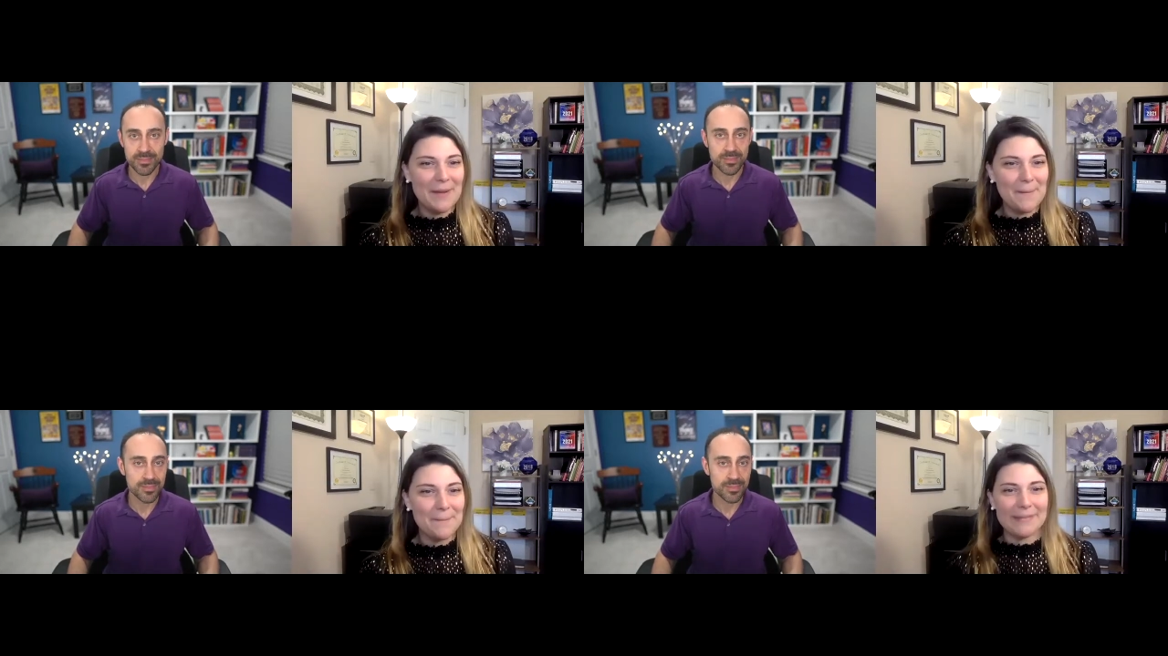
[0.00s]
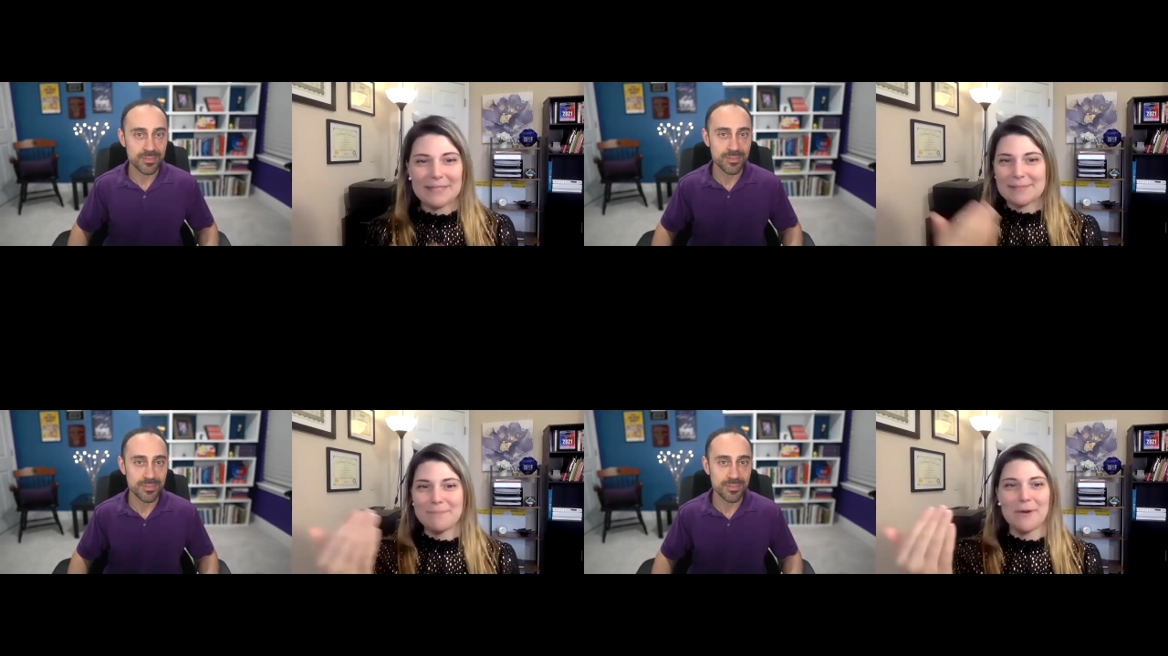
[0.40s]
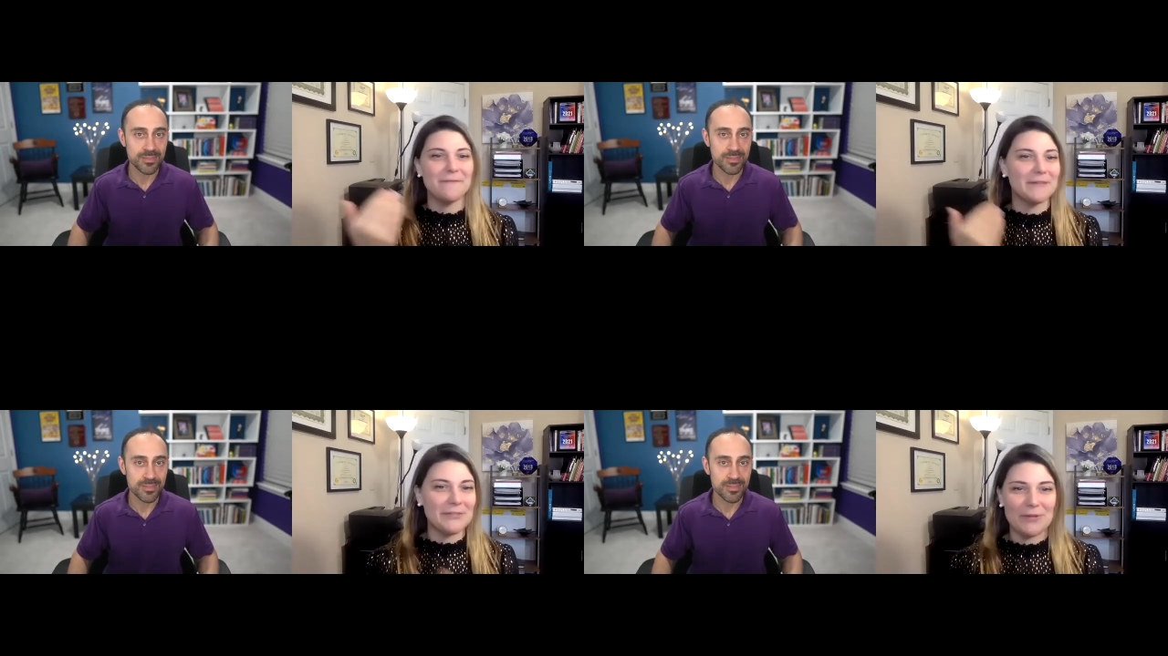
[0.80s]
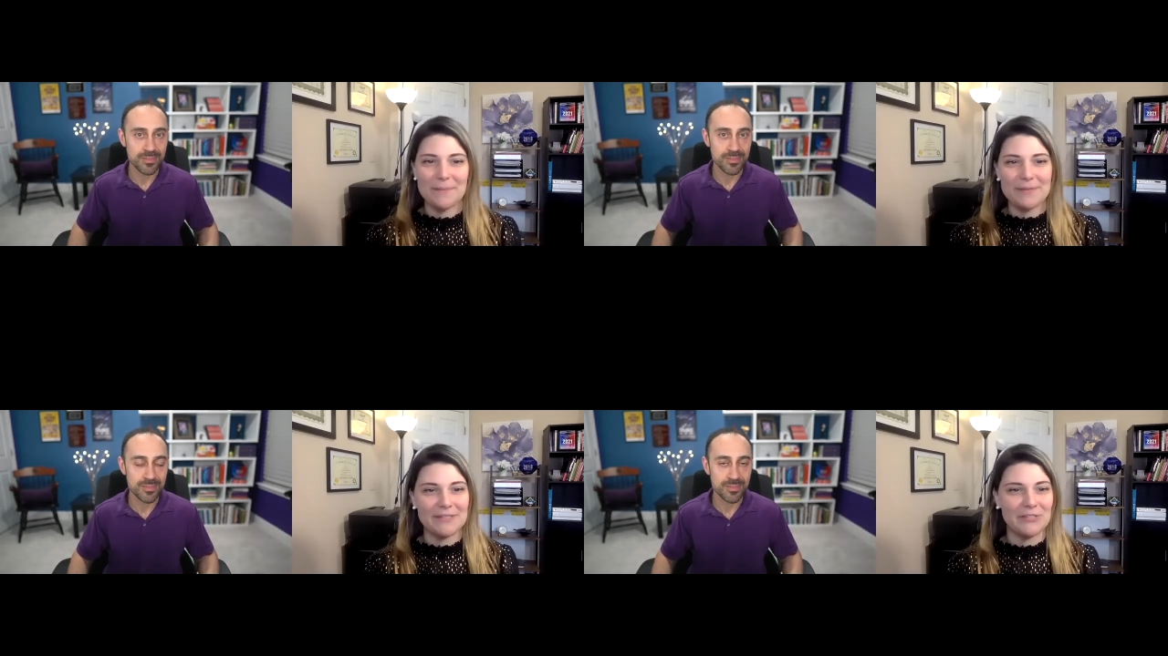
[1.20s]
Speaker 1: but this perfect
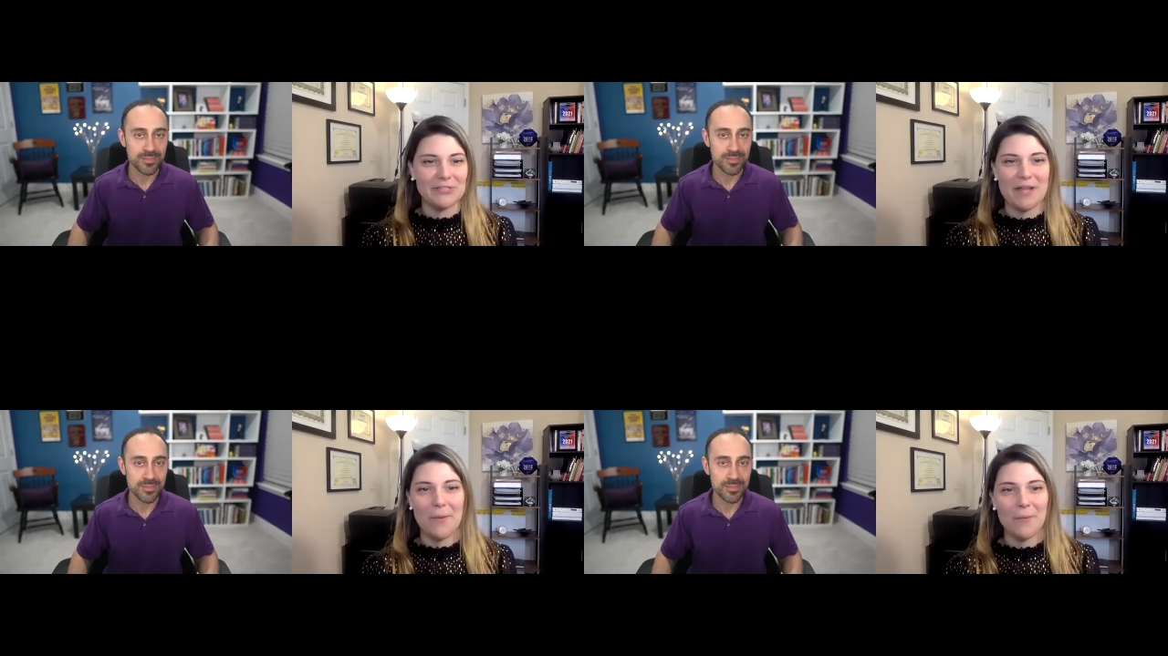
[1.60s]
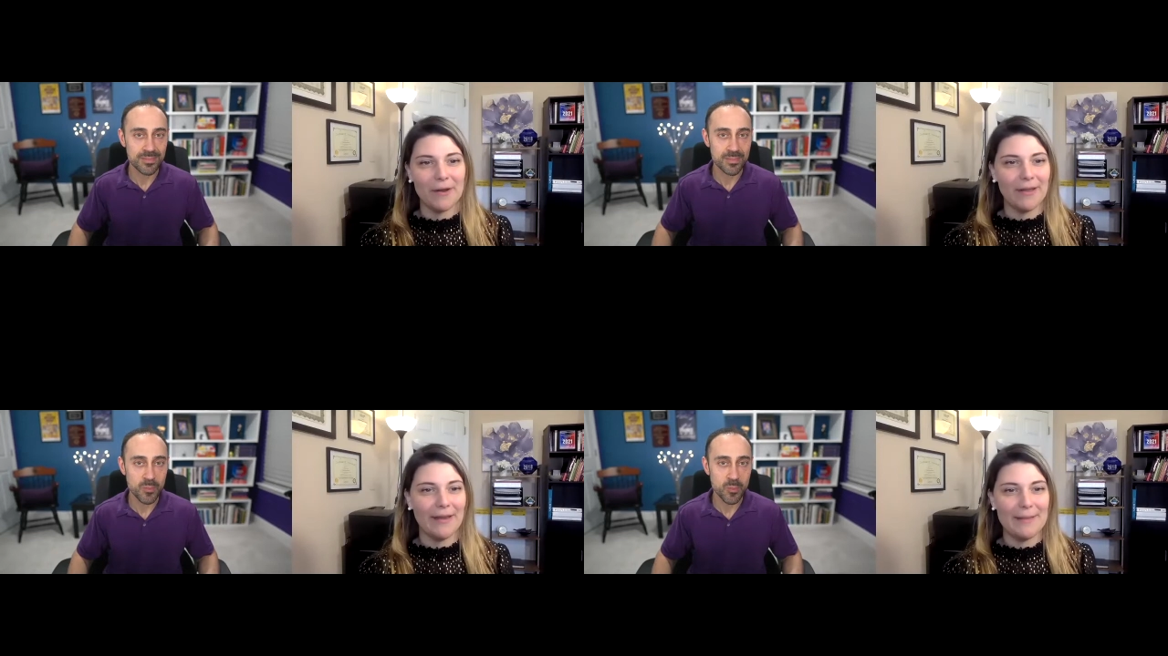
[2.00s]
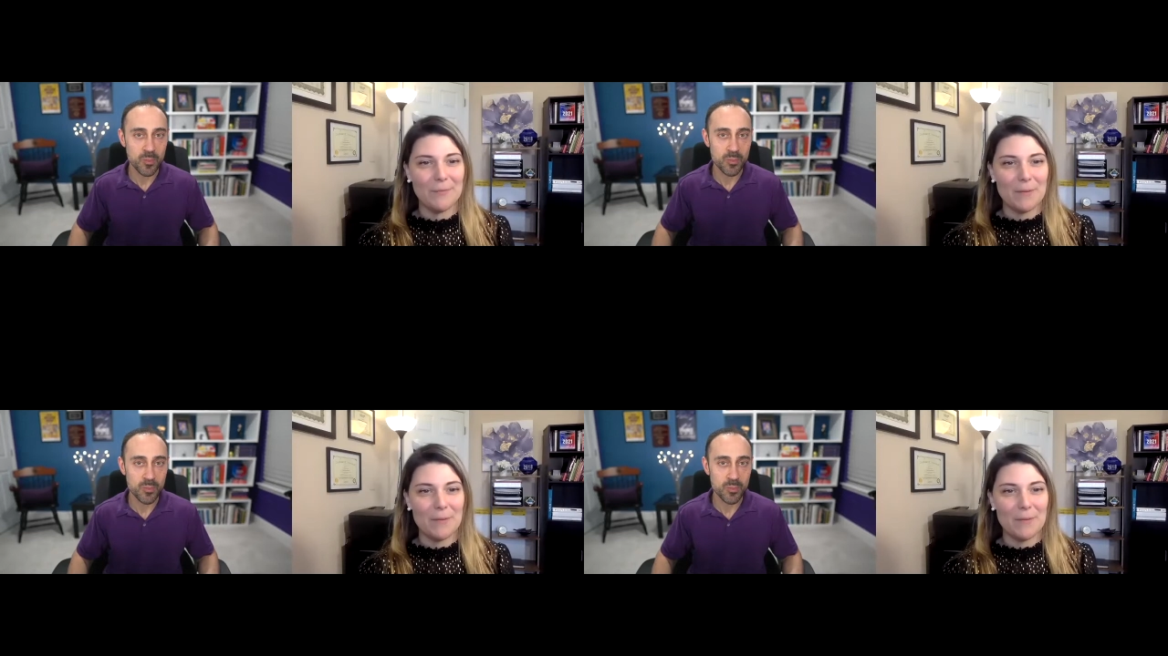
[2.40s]
script is just not working anymore.